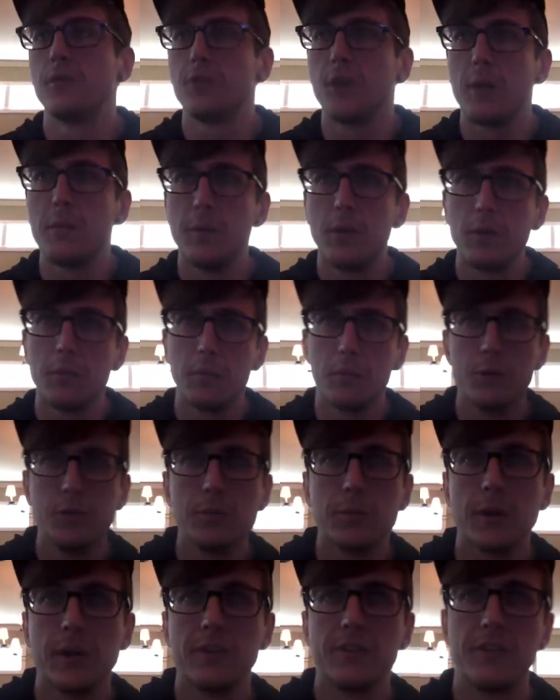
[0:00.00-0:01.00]
So I built
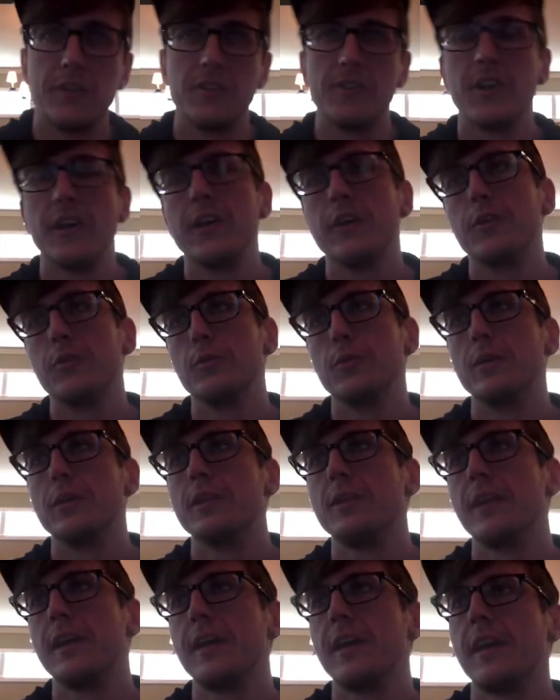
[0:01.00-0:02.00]
blueprints in Sails with
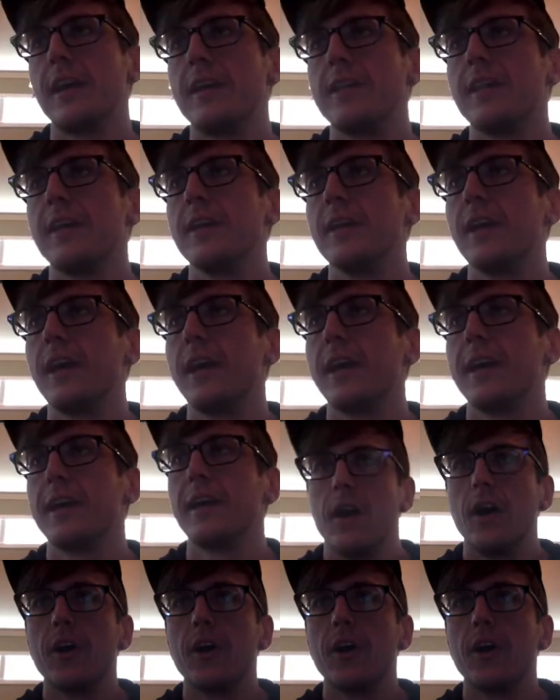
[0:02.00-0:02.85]
the thinking that like,